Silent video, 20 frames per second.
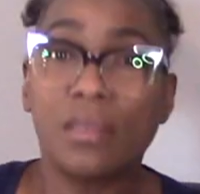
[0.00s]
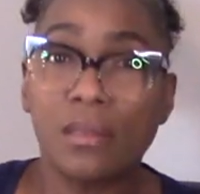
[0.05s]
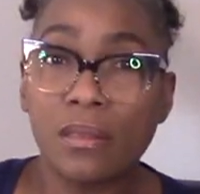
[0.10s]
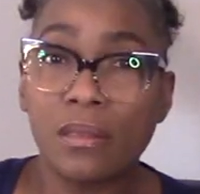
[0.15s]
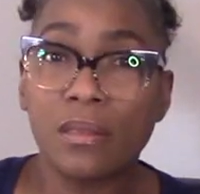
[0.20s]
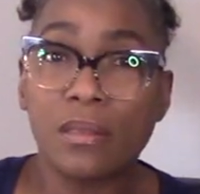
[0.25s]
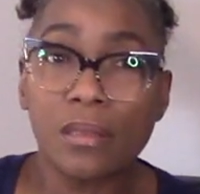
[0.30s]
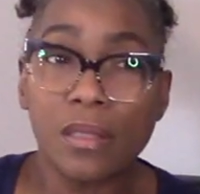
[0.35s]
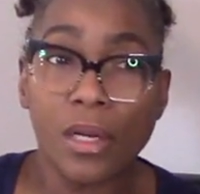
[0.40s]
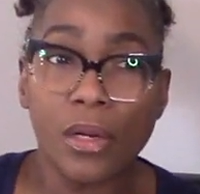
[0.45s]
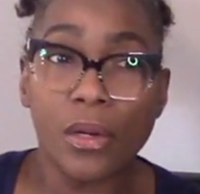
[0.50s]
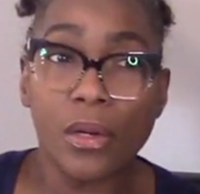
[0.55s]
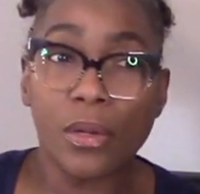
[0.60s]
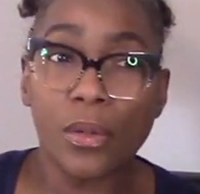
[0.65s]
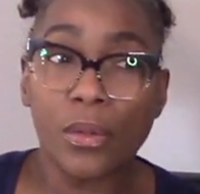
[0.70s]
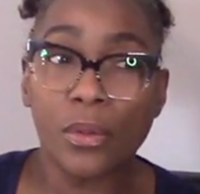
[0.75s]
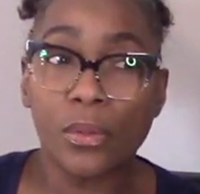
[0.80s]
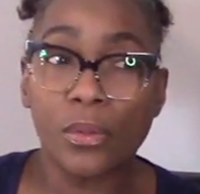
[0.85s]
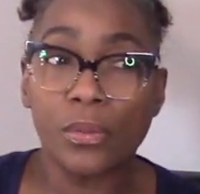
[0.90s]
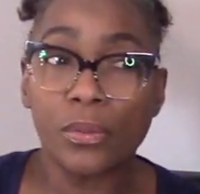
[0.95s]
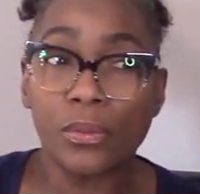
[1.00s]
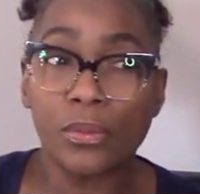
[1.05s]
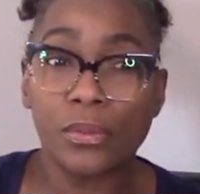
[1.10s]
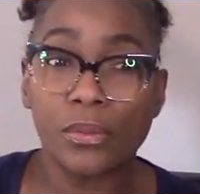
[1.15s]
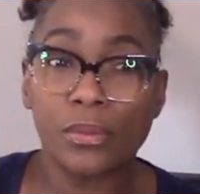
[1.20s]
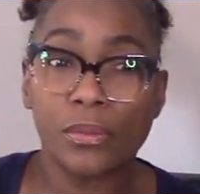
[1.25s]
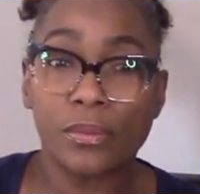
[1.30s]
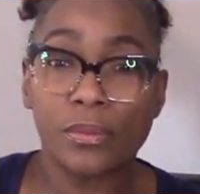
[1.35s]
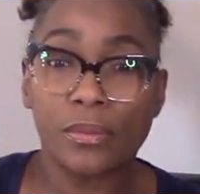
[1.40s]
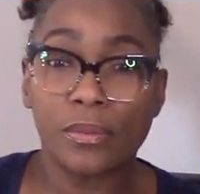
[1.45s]
So
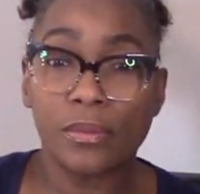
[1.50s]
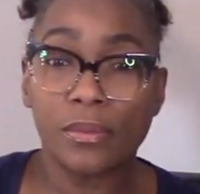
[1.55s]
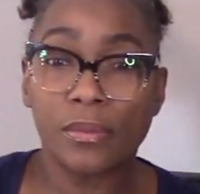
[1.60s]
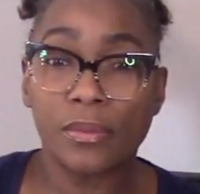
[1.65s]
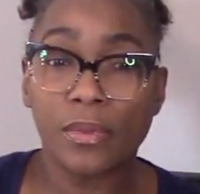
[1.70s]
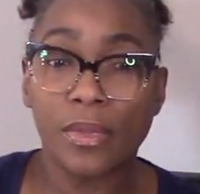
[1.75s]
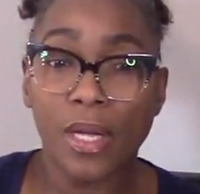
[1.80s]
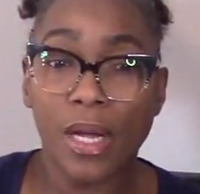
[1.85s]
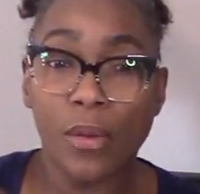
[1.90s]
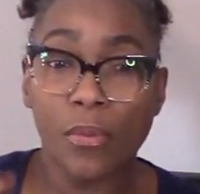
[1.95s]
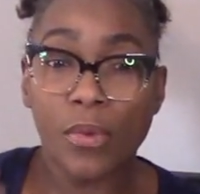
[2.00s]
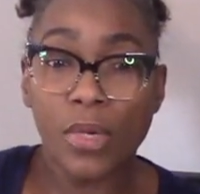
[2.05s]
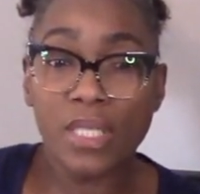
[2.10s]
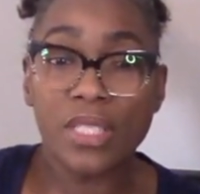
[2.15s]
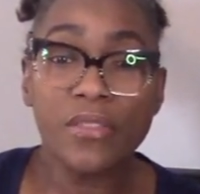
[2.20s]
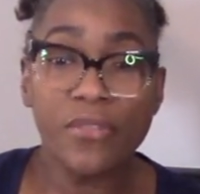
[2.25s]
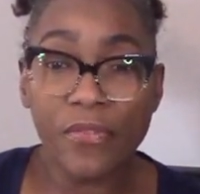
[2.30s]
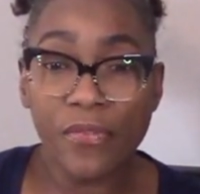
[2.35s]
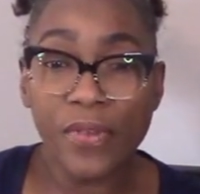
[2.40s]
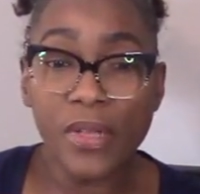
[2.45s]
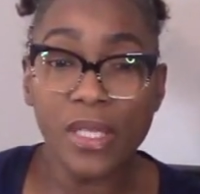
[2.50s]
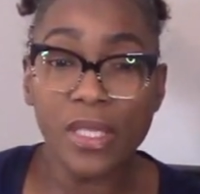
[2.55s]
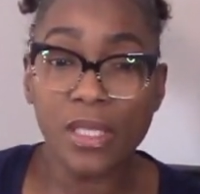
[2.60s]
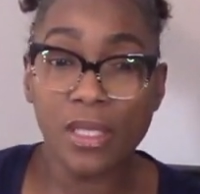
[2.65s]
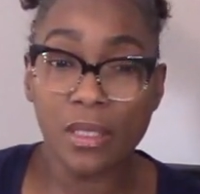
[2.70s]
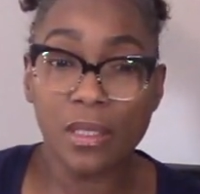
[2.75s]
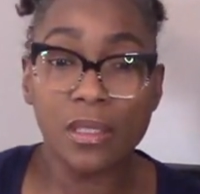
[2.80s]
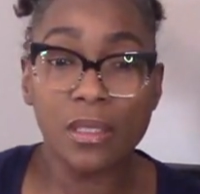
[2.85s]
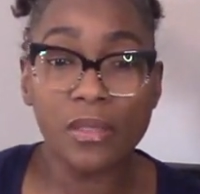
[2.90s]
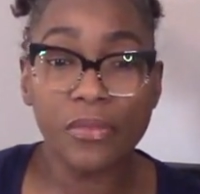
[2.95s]
I wasn't feeling
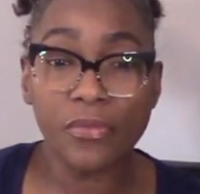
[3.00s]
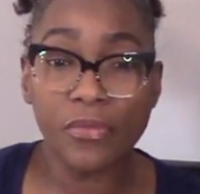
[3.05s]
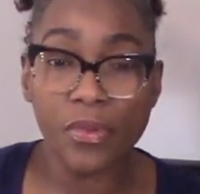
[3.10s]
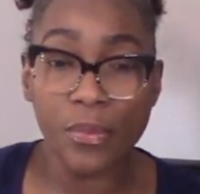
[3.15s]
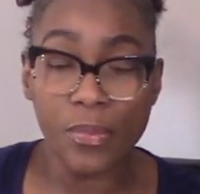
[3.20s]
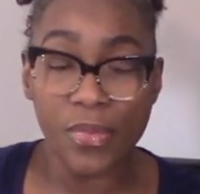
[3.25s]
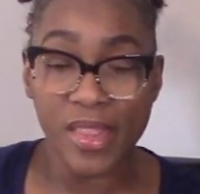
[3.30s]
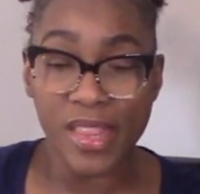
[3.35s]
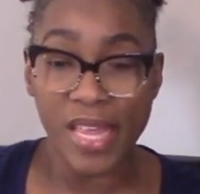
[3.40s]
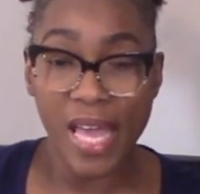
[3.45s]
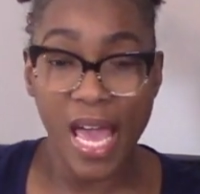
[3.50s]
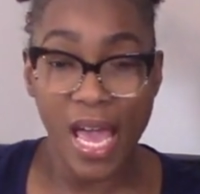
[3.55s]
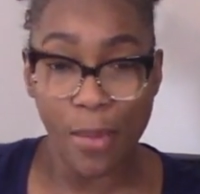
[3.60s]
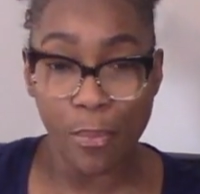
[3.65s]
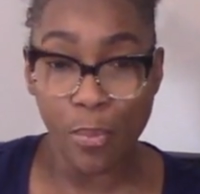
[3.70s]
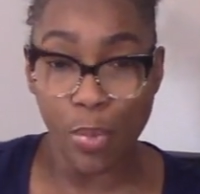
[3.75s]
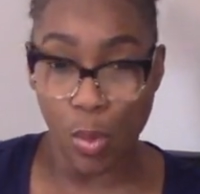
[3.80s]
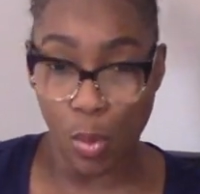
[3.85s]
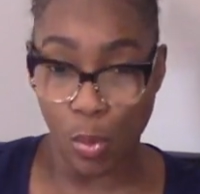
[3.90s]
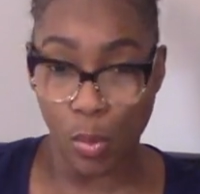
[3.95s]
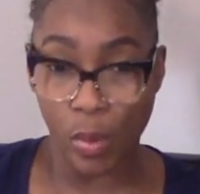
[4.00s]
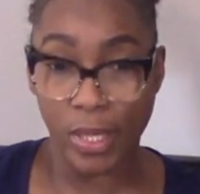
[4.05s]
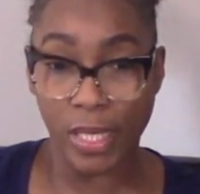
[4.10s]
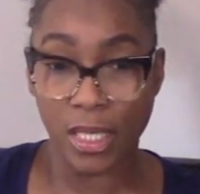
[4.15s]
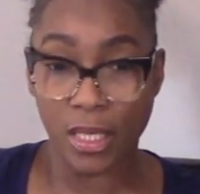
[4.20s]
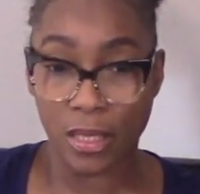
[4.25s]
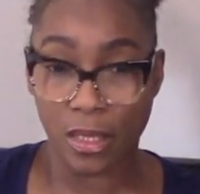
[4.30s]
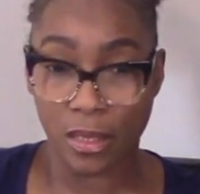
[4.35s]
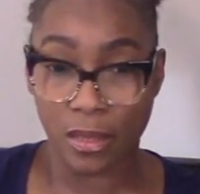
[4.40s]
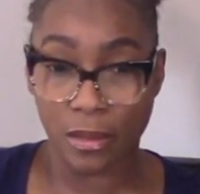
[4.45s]
good from that
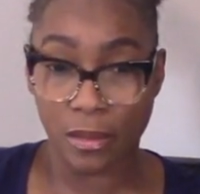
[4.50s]
point.